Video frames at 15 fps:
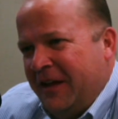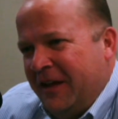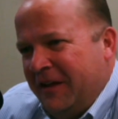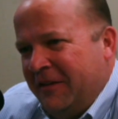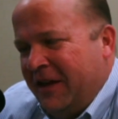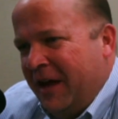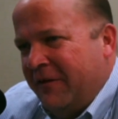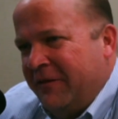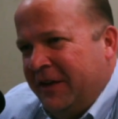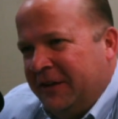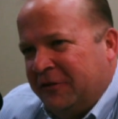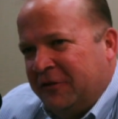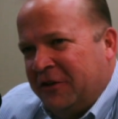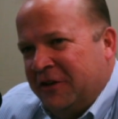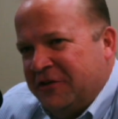and the
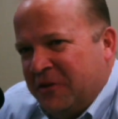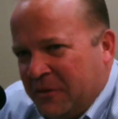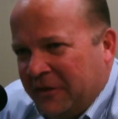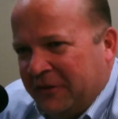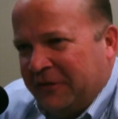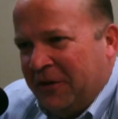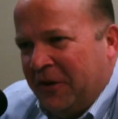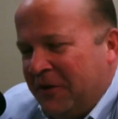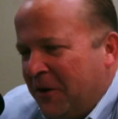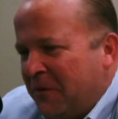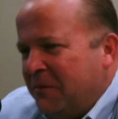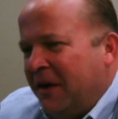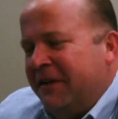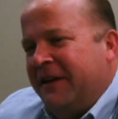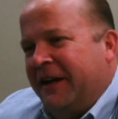heavy construction work
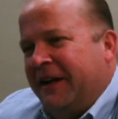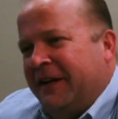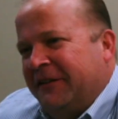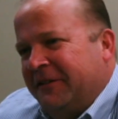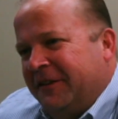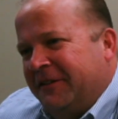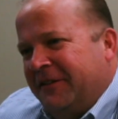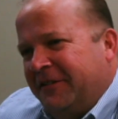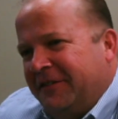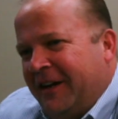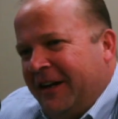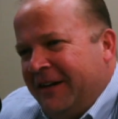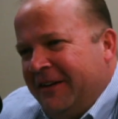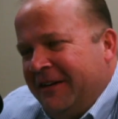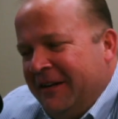starting on Monday out there
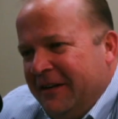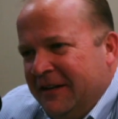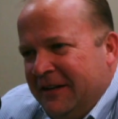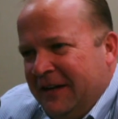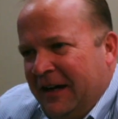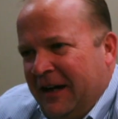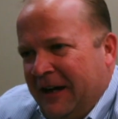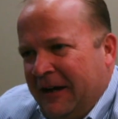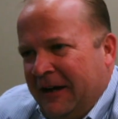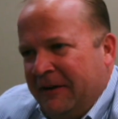at the site.